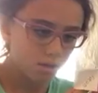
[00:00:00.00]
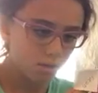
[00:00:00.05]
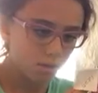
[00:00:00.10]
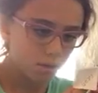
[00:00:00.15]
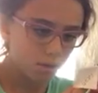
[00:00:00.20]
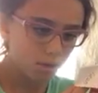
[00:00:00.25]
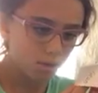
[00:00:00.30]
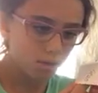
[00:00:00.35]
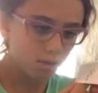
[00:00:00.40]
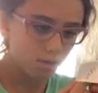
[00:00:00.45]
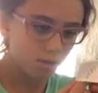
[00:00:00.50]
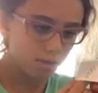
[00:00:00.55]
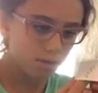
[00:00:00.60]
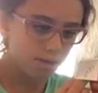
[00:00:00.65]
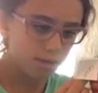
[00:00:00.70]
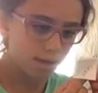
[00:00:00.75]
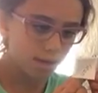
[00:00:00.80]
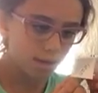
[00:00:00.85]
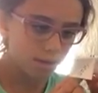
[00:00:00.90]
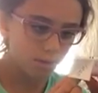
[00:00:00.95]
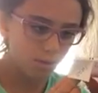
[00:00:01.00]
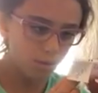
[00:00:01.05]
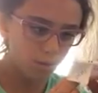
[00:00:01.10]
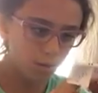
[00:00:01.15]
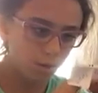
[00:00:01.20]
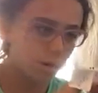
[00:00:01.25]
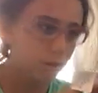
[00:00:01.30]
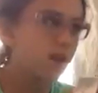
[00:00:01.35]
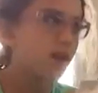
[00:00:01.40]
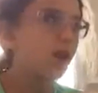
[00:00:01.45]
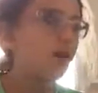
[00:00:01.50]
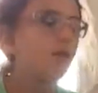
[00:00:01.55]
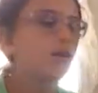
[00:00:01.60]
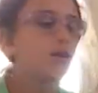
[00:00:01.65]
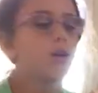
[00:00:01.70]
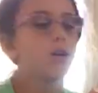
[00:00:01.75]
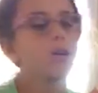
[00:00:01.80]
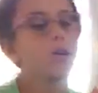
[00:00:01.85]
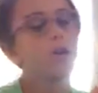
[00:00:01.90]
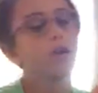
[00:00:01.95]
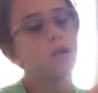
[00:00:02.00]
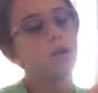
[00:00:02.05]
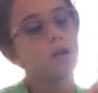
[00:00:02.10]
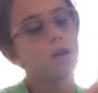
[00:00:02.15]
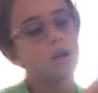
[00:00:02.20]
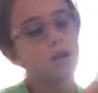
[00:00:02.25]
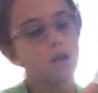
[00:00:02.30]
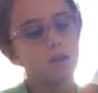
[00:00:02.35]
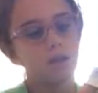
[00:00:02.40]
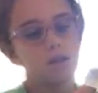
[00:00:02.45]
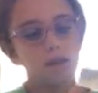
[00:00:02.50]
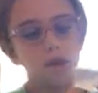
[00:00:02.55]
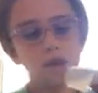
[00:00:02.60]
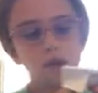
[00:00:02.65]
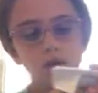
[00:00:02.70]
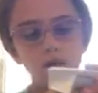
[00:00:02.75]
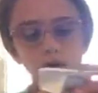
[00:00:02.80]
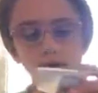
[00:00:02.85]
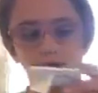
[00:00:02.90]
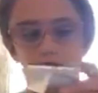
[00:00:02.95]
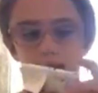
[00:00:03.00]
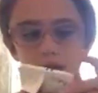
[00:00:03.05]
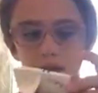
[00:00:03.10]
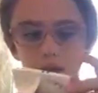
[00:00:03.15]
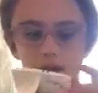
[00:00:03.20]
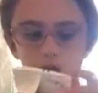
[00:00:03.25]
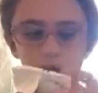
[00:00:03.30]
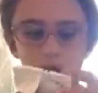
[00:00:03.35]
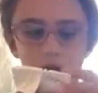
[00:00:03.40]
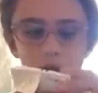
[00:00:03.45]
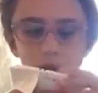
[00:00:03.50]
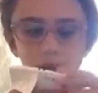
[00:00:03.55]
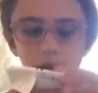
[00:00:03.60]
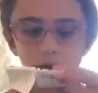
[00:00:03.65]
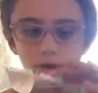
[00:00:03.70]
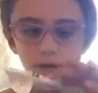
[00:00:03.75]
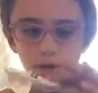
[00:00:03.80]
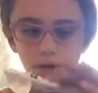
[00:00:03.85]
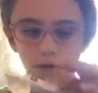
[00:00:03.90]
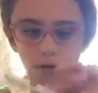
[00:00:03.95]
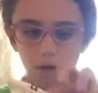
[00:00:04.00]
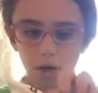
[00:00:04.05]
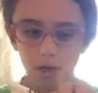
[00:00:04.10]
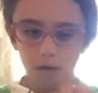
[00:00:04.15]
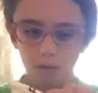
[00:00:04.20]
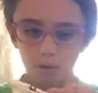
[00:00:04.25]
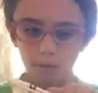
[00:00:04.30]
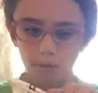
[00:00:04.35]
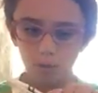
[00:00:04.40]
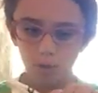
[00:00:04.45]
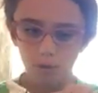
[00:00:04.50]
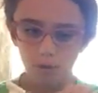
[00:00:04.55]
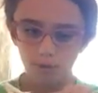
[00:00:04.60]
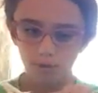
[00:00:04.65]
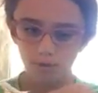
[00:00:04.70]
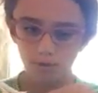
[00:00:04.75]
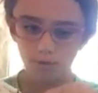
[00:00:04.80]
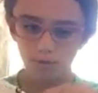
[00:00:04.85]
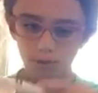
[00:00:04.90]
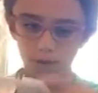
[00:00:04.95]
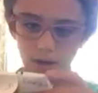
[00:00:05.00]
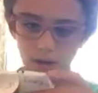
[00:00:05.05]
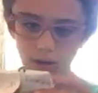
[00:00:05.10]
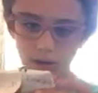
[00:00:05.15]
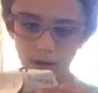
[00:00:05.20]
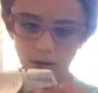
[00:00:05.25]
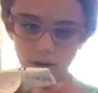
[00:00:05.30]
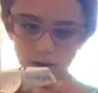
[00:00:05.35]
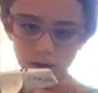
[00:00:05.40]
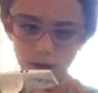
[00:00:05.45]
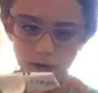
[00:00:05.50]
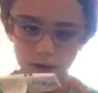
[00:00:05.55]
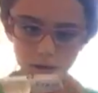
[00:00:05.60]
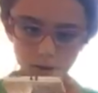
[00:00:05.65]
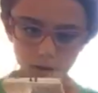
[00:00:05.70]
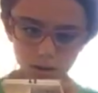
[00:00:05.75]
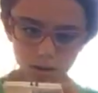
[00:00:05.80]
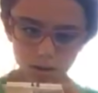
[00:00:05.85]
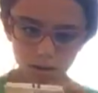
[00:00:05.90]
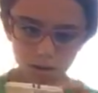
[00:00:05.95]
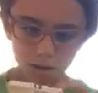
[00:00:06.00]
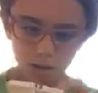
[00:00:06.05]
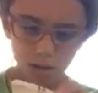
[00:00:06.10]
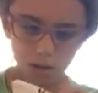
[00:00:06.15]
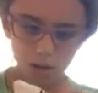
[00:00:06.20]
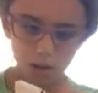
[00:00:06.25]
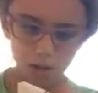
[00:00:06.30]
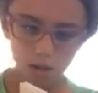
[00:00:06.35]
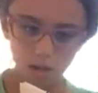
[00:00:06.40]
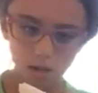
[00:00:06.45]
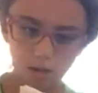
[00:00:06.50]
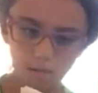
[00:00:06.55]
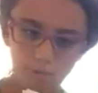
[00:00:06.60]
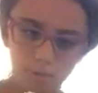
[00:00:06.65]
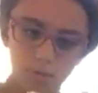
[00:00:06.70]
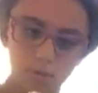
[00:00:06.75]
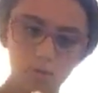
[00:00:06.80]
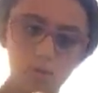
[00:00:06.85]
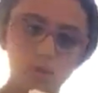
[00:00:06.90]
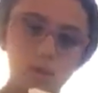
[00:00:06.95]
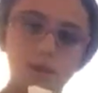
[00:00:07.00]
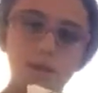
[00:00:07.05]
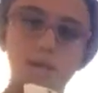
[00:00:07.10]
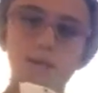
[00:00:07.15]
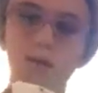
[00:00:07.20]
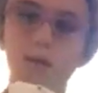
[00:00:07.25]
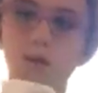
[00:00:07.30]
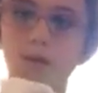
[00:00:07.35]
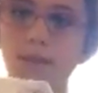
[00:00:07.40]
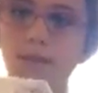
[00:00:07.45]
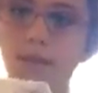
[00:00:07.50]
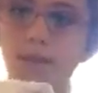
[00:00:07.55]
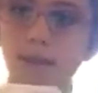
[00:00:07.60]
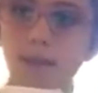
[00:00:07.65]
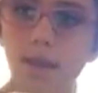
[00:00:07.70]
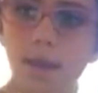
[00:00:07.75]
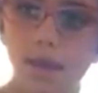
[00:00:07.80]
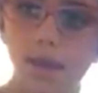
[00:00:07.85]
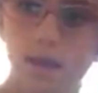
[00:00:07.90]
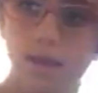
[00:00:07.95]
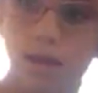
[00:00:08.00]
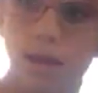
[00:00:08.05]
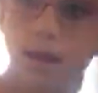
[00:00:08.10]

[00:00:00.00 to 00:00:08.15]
One on one side, one on the other. Then you'll take the other thumb and pointer finger, put them on these